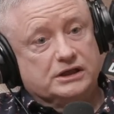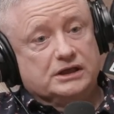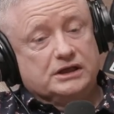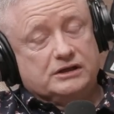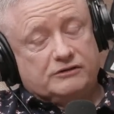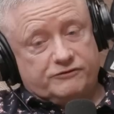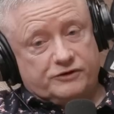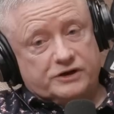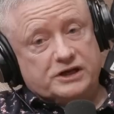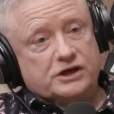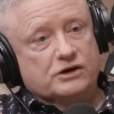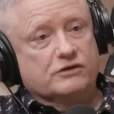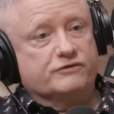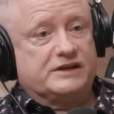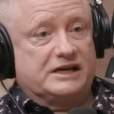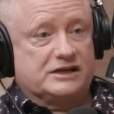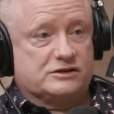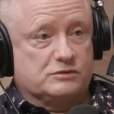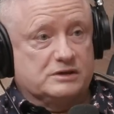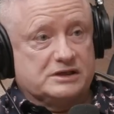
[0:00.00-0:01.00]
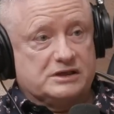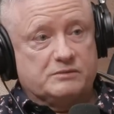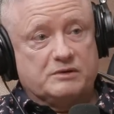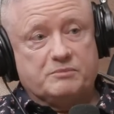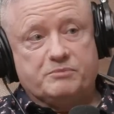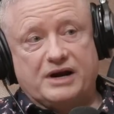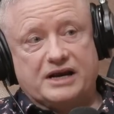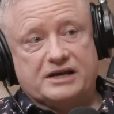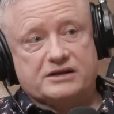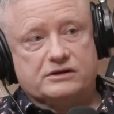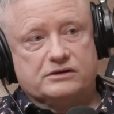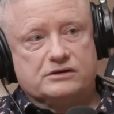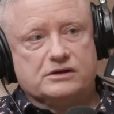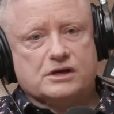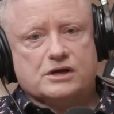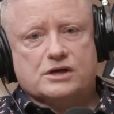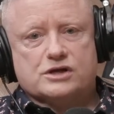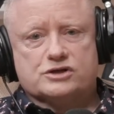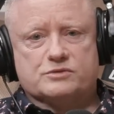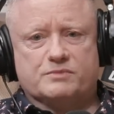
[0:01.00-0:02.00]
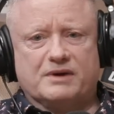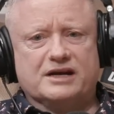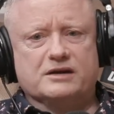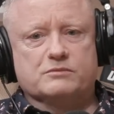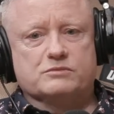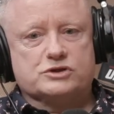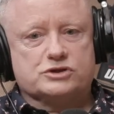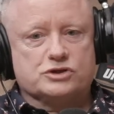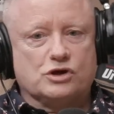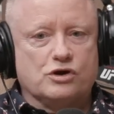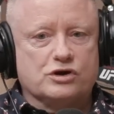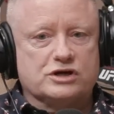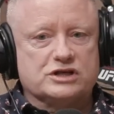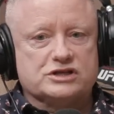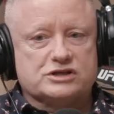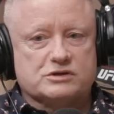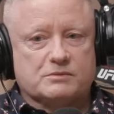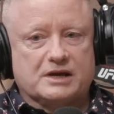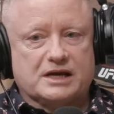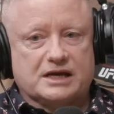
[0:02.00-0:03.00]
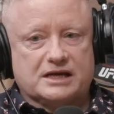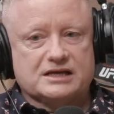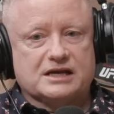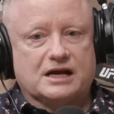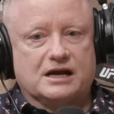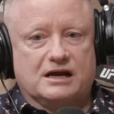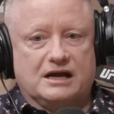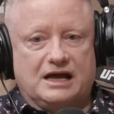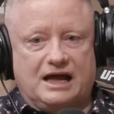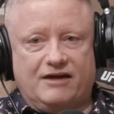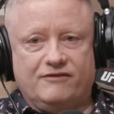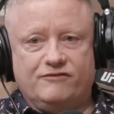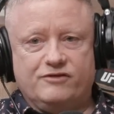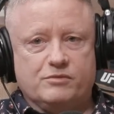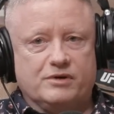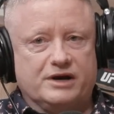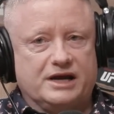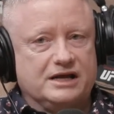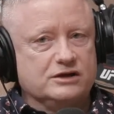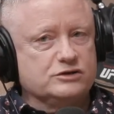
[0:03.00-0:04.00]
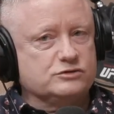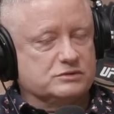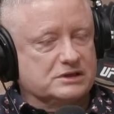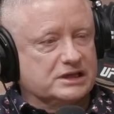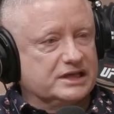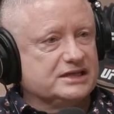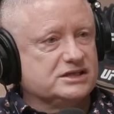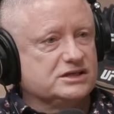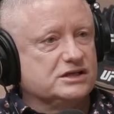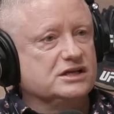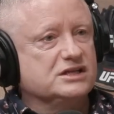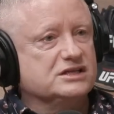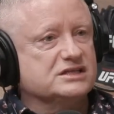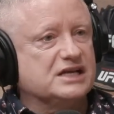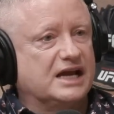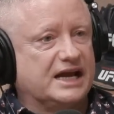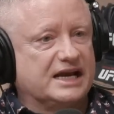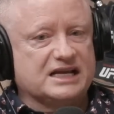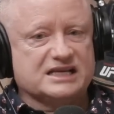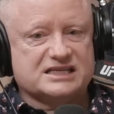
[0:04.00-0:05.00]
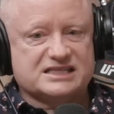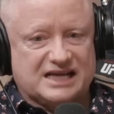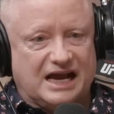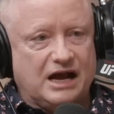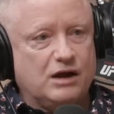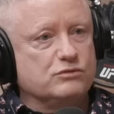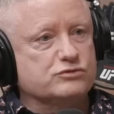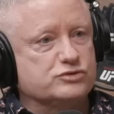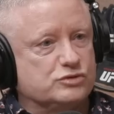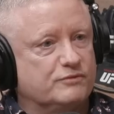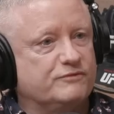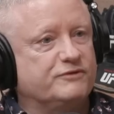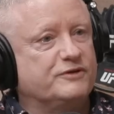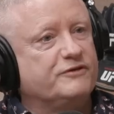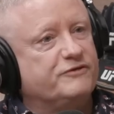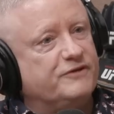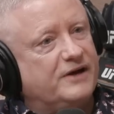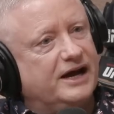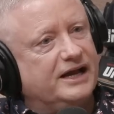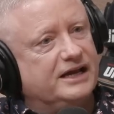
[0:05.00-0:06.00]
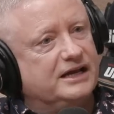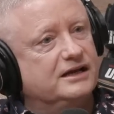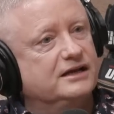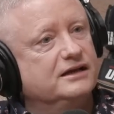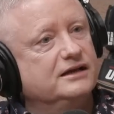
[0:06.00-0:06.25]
Funny enough, that's what I did with Brendan. So Brendan was talking to me, and everyone else would listen and say, and he sounds up for the fight.